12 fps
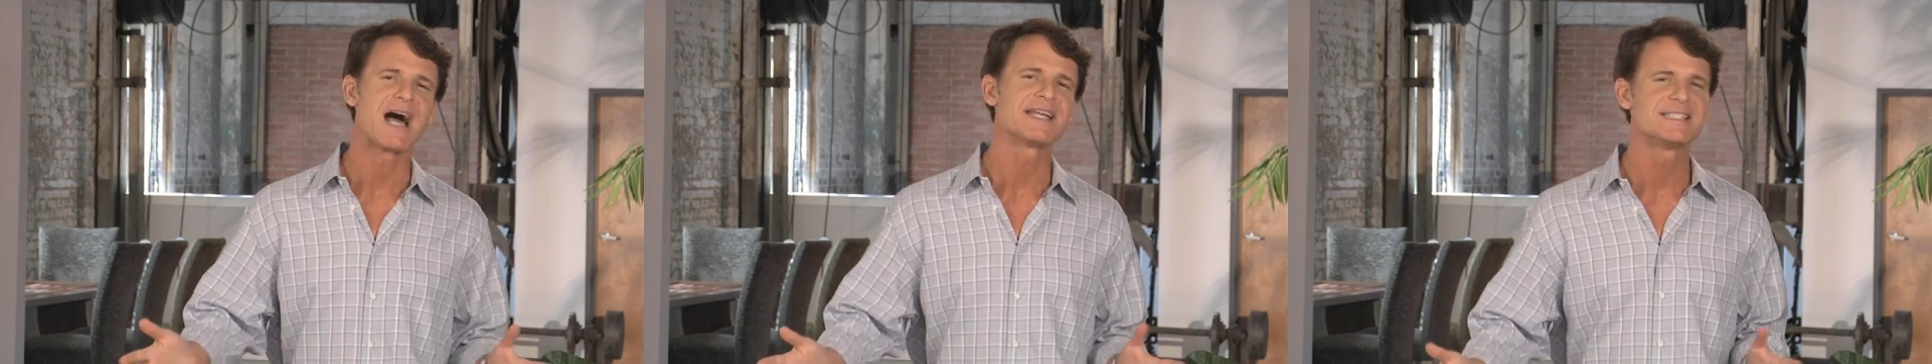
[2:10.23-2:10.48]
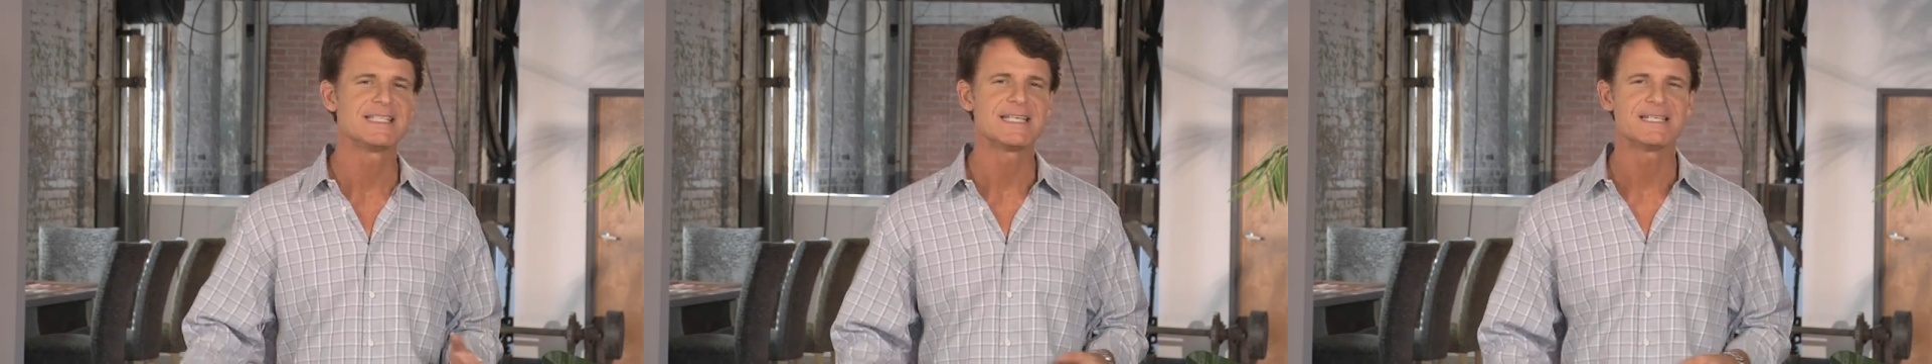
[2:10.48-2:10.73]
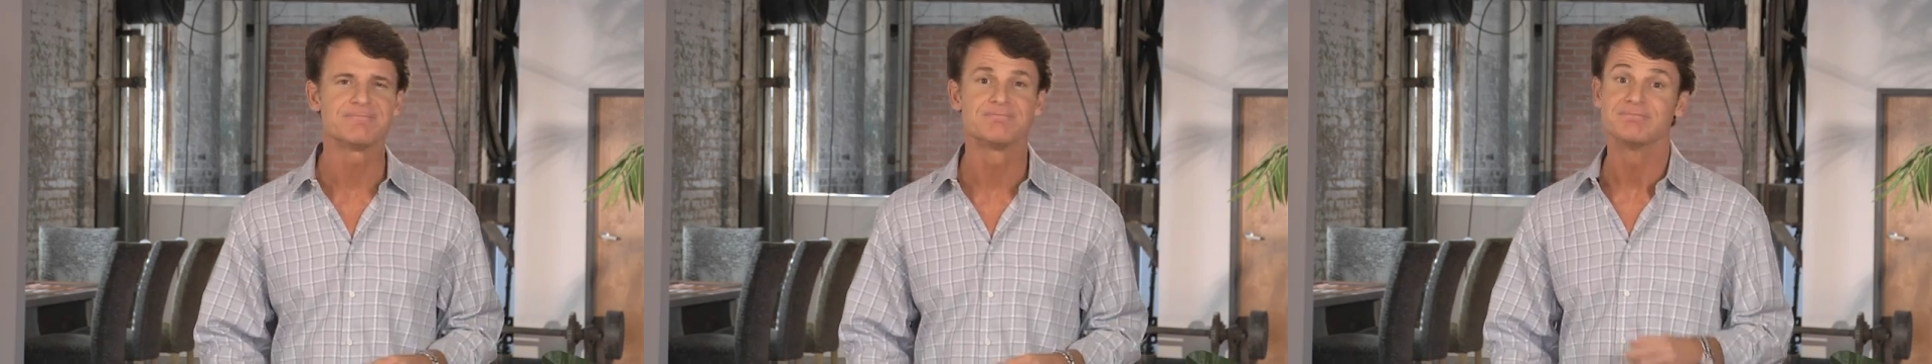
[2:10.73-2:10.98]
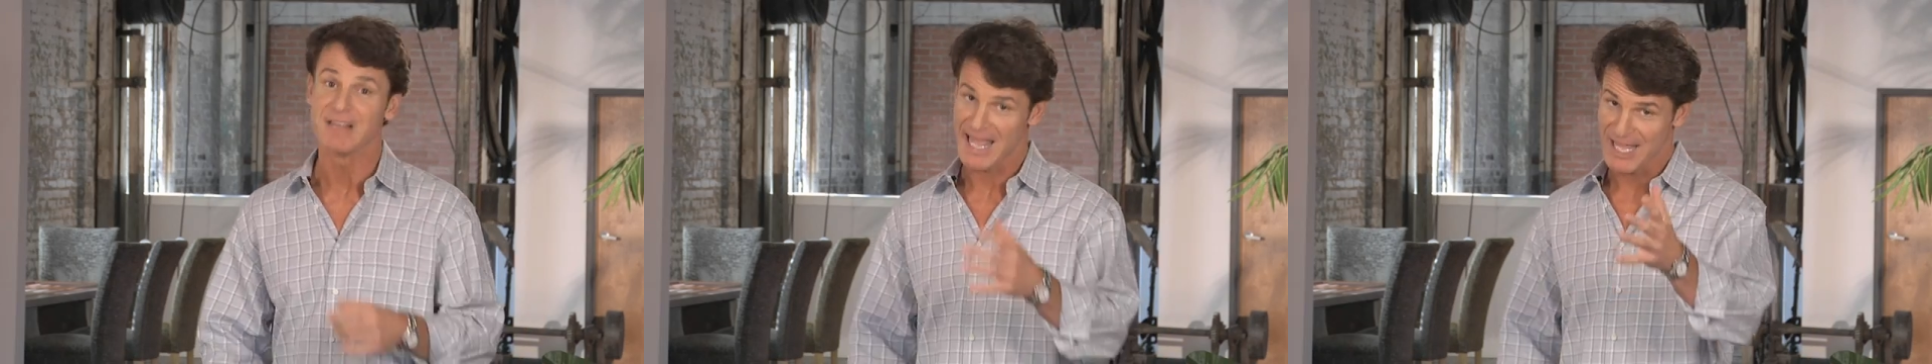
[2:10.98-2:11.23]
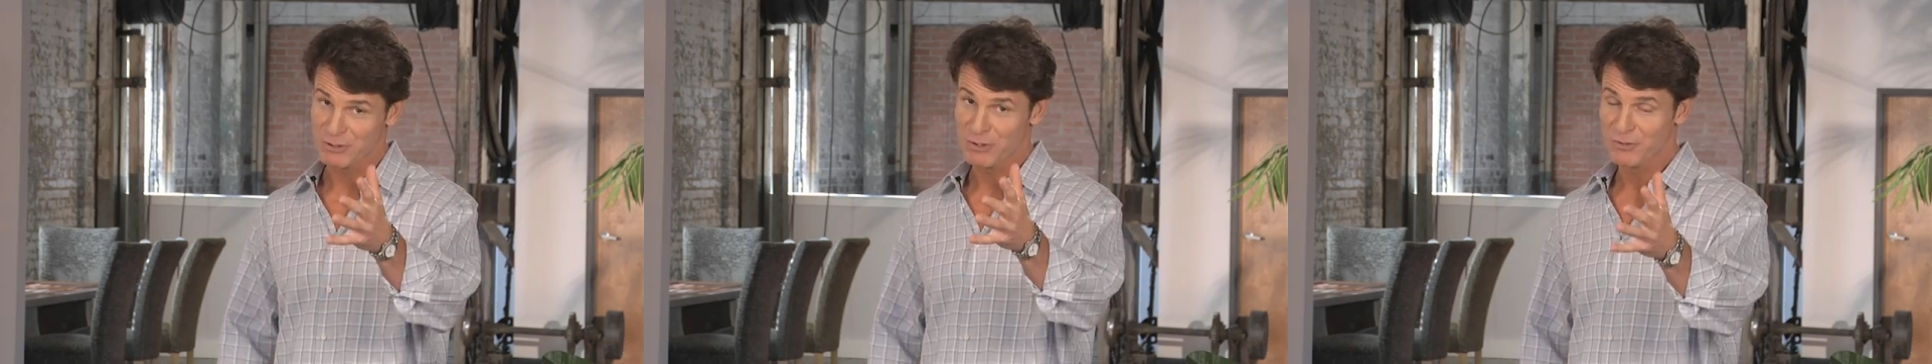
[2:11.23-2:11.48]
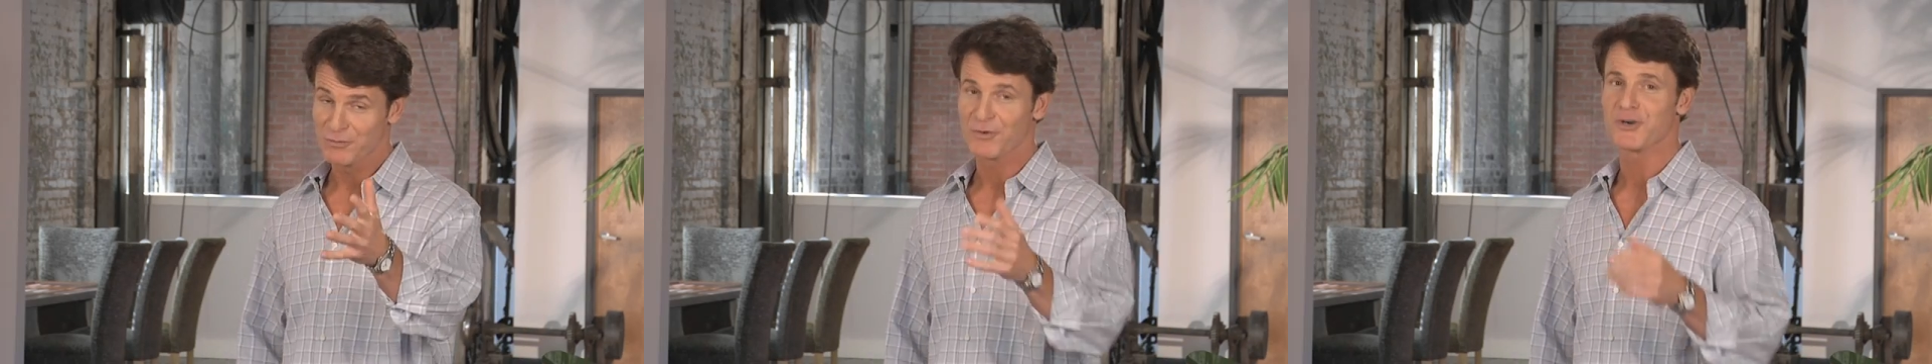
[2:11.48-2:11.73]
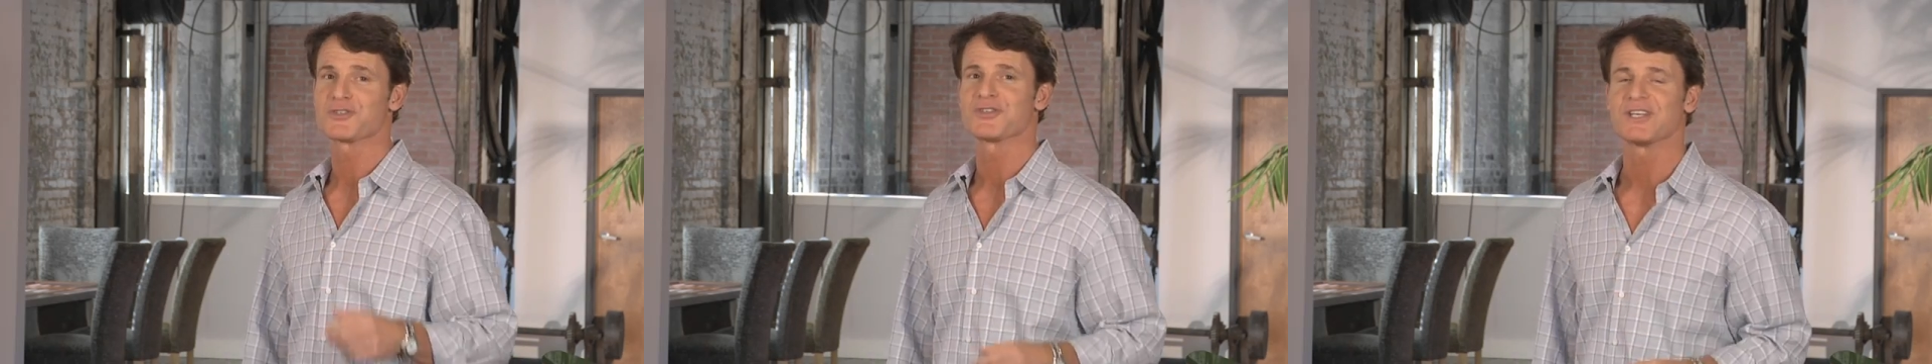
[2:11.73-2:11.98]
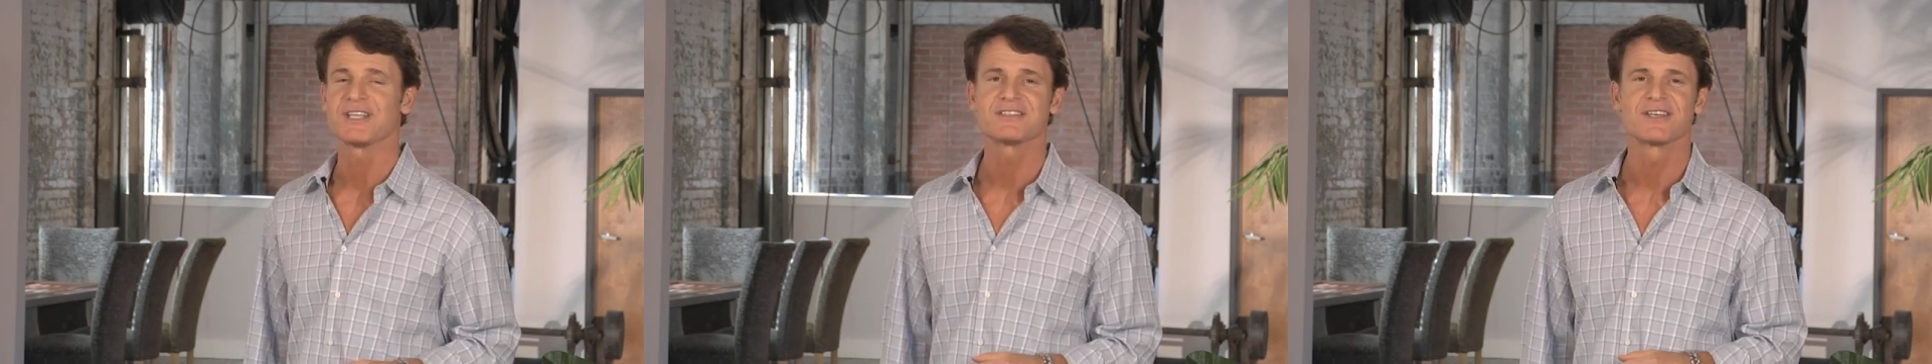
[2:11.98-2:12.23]
IT, and
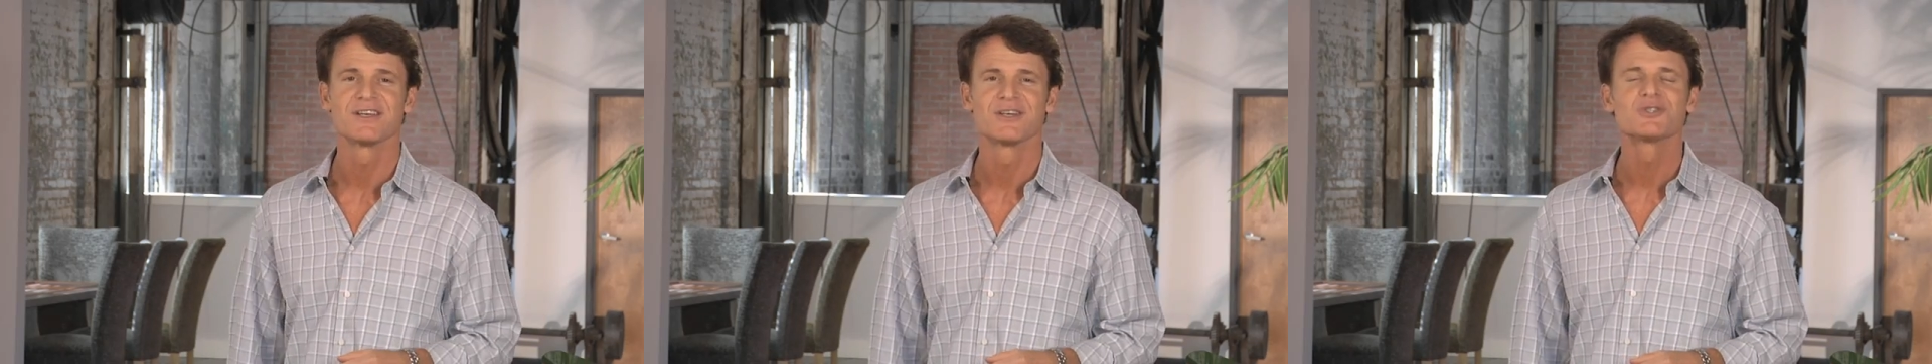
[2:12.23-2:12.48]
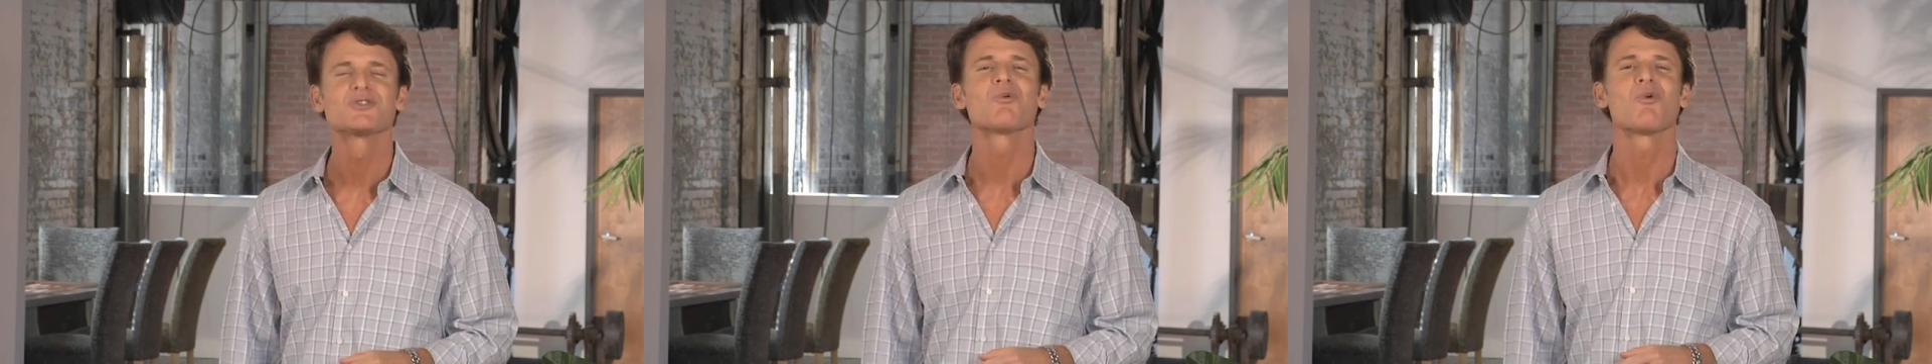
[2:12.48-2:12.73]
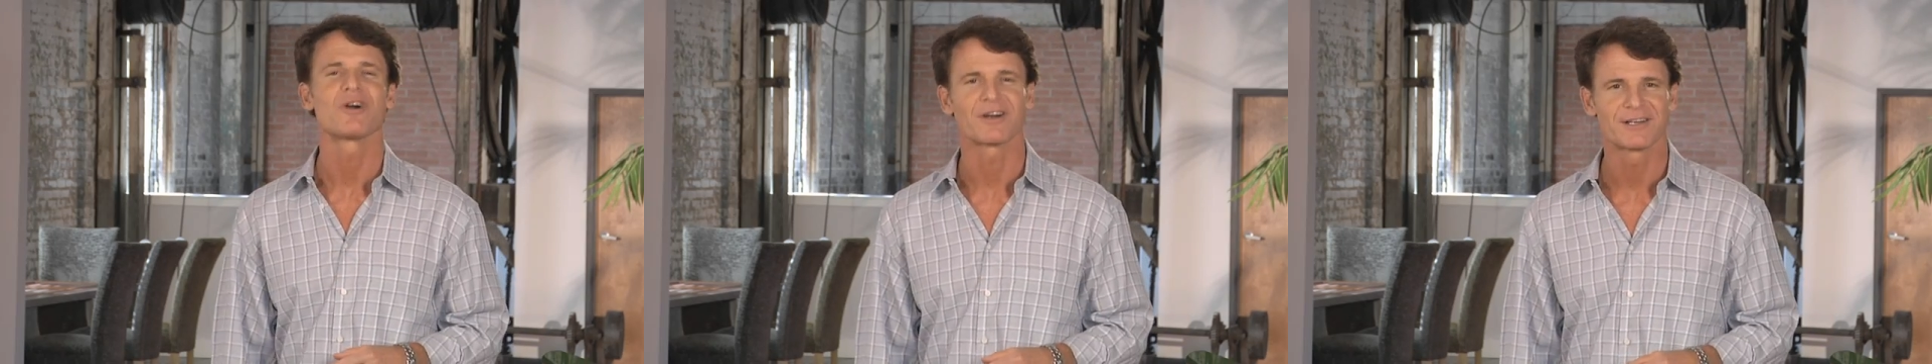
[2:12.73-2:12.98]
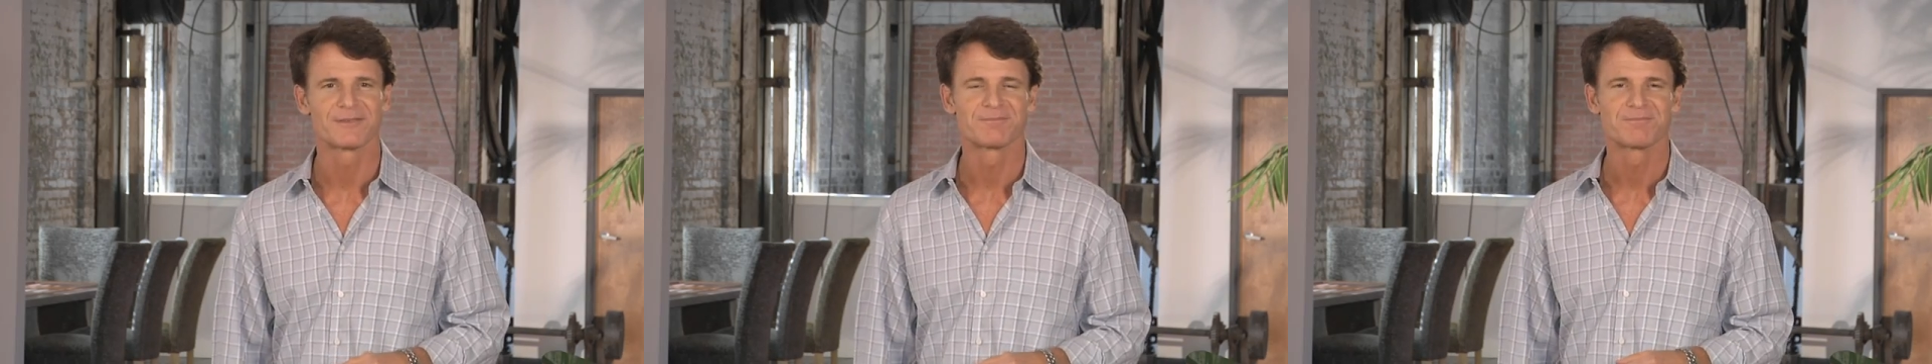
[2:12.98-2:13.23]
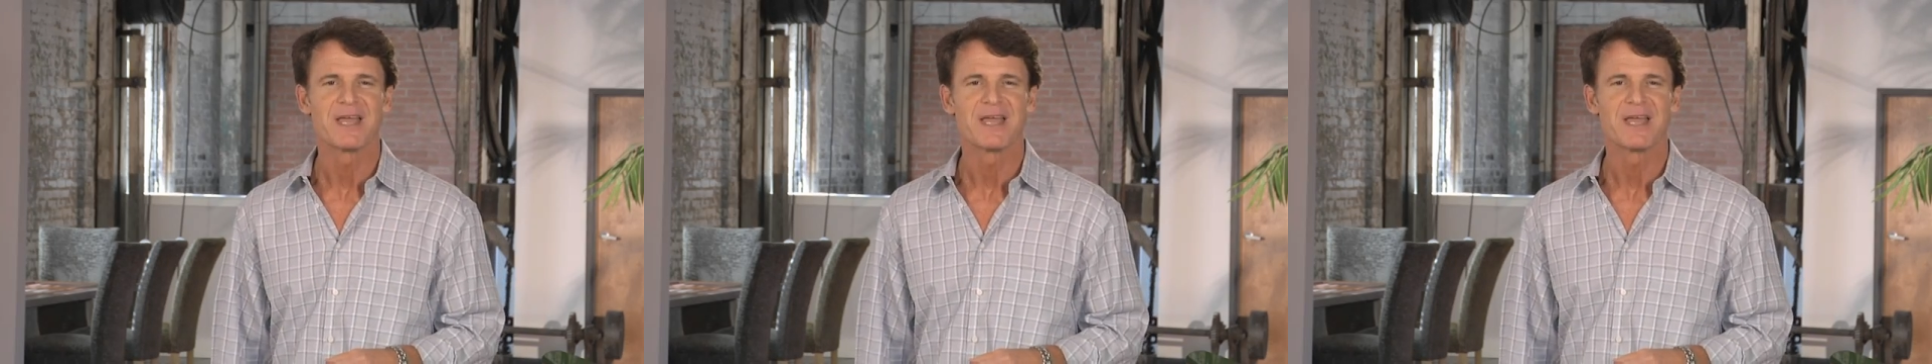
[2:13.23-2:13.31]
universities to work,